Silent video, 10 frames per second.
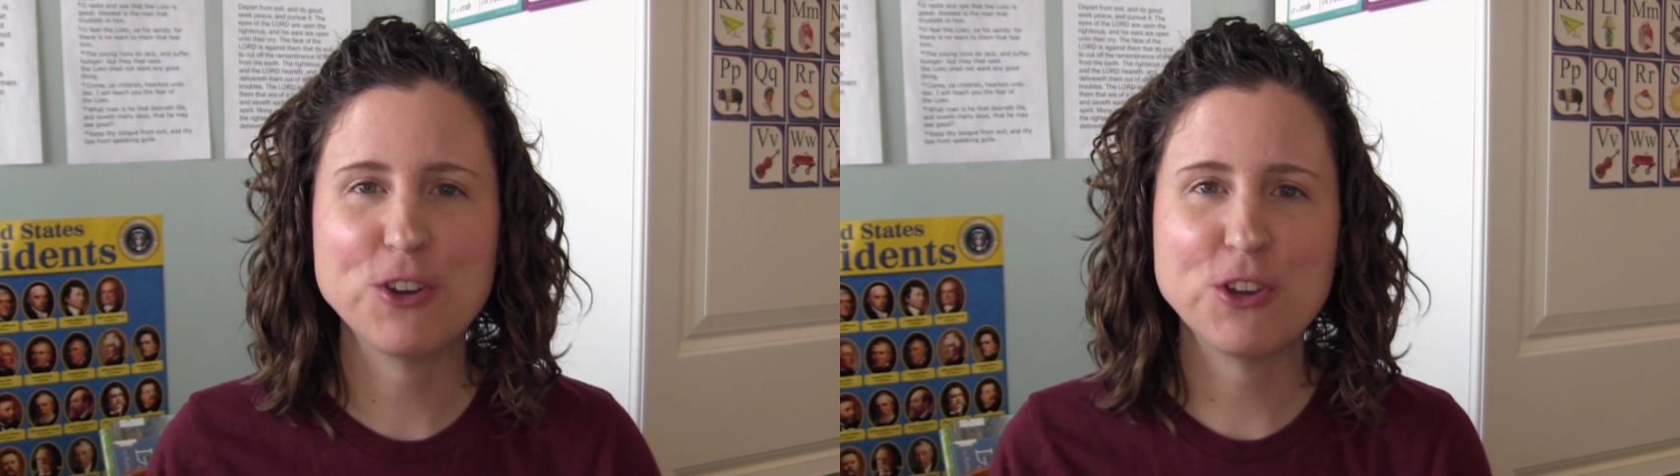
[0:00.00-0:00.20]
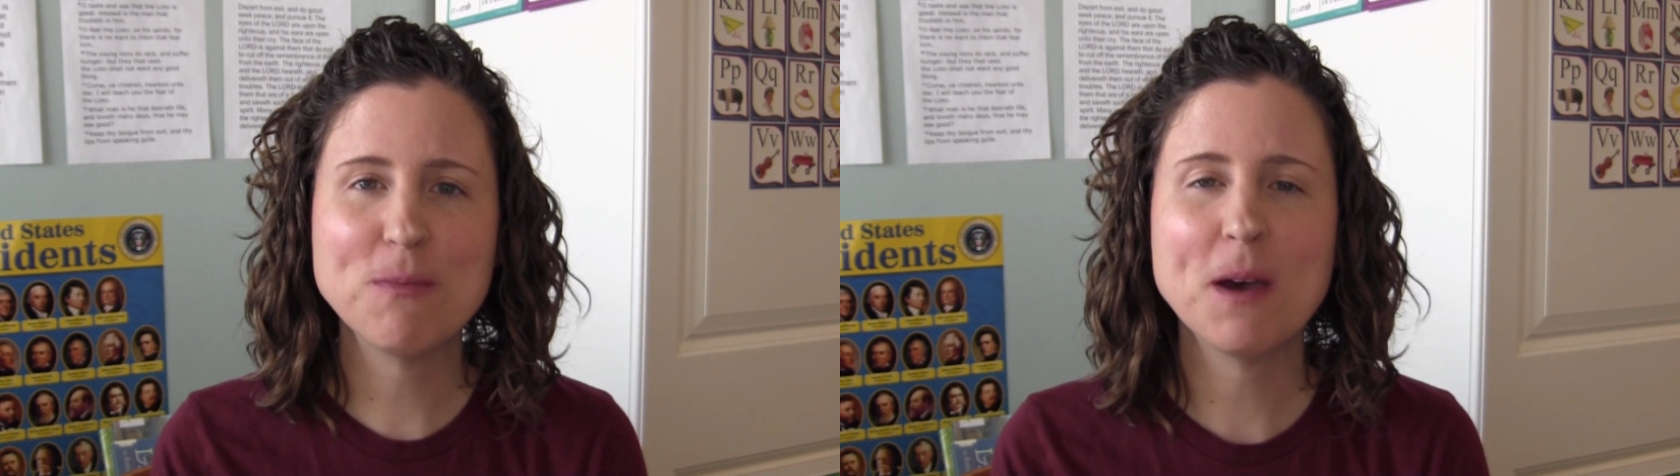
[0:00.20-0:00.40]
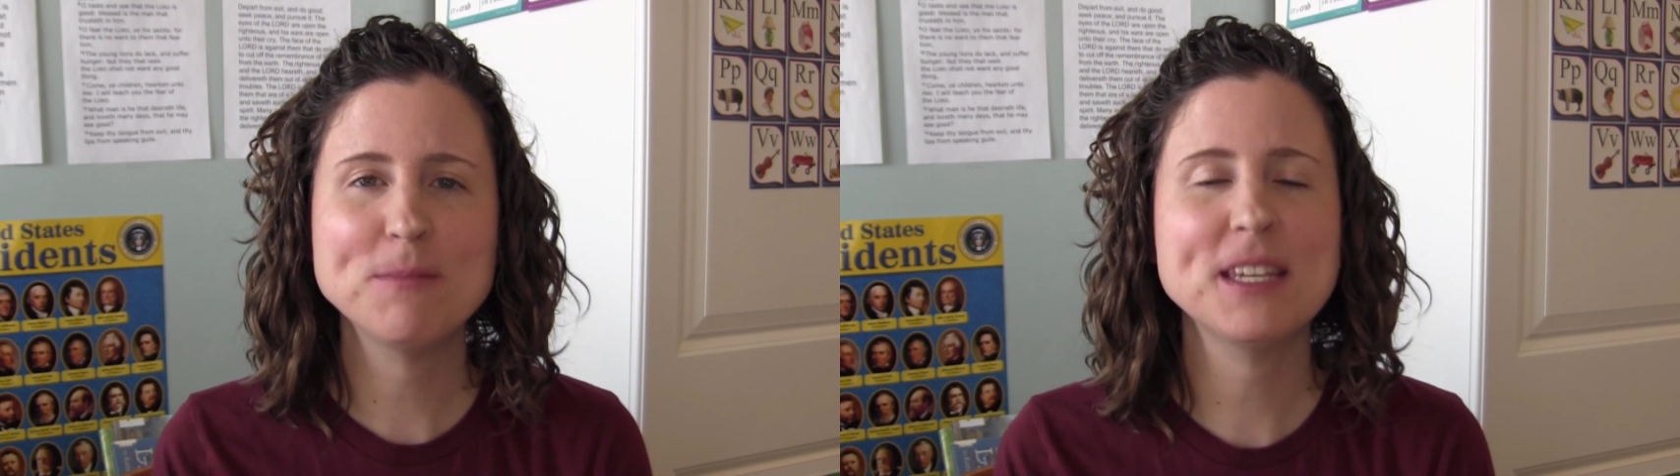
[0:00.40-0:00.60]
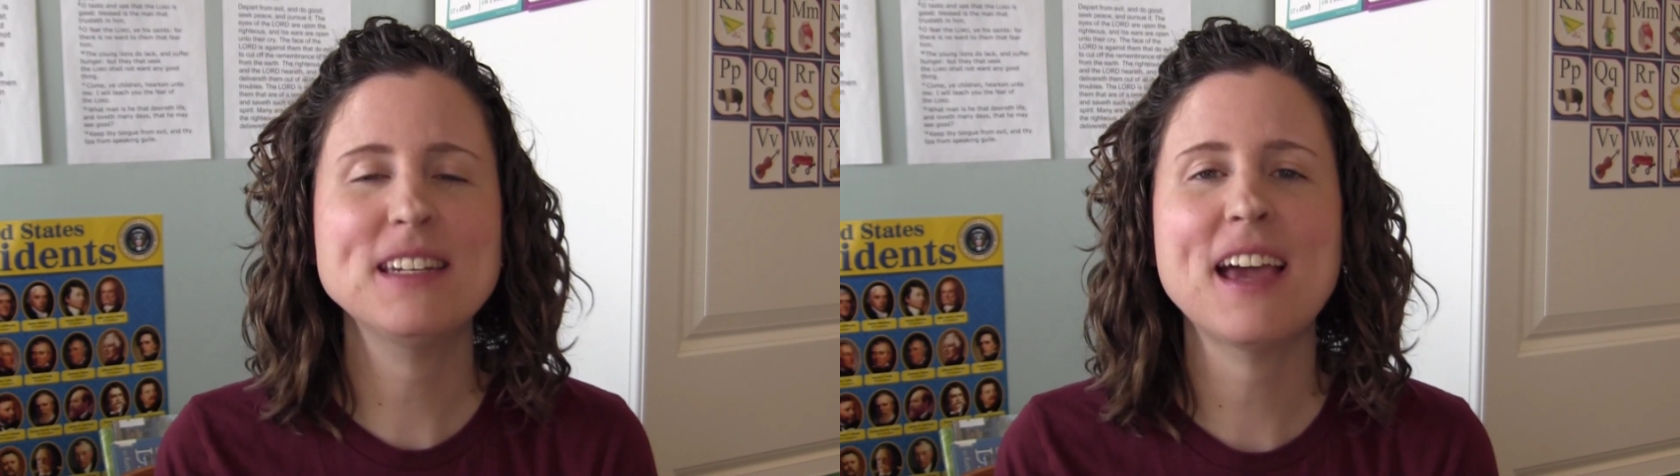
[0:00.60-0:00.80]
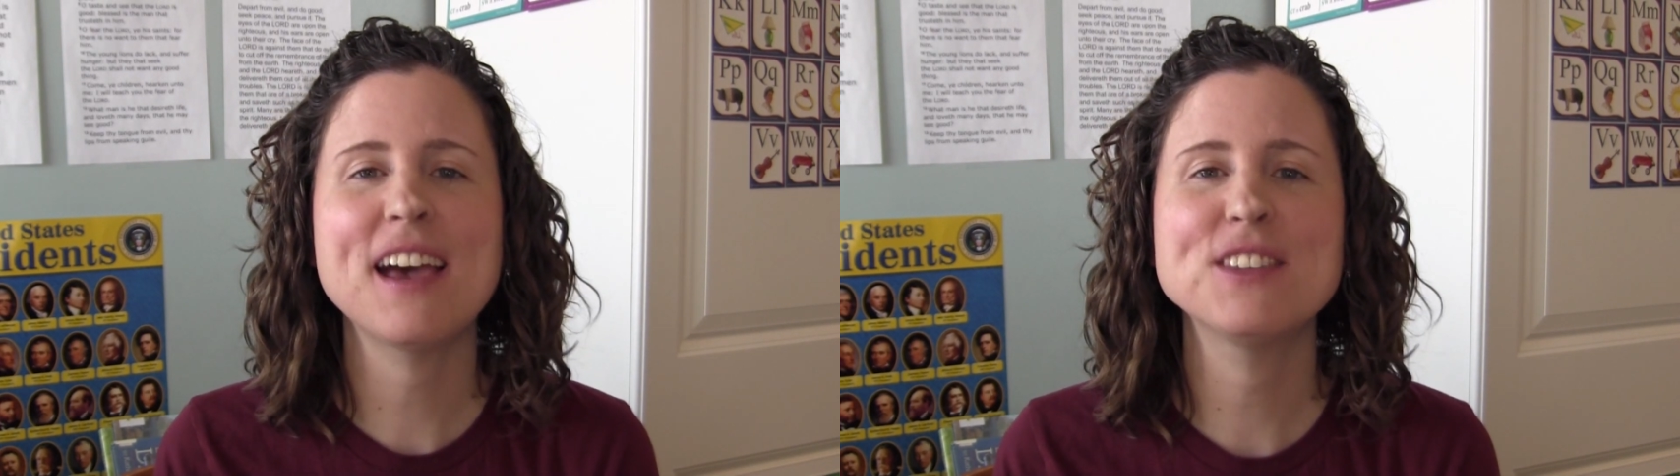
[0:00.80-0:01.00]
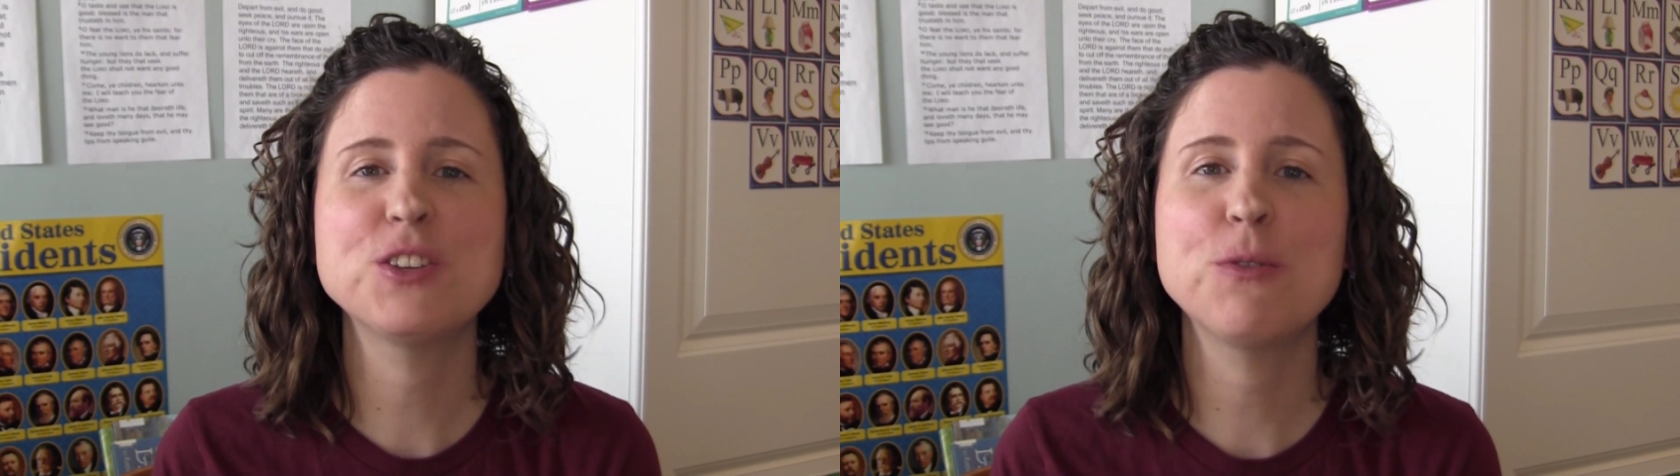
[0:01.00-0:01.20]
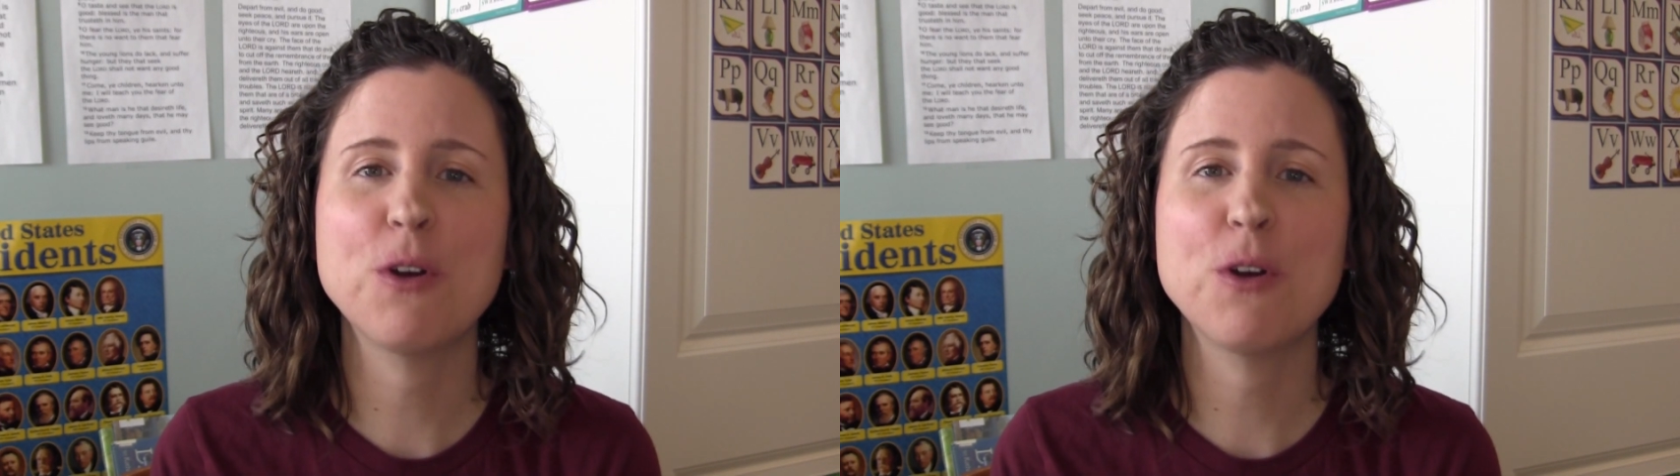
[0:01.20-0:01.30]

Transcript: for you moms and dads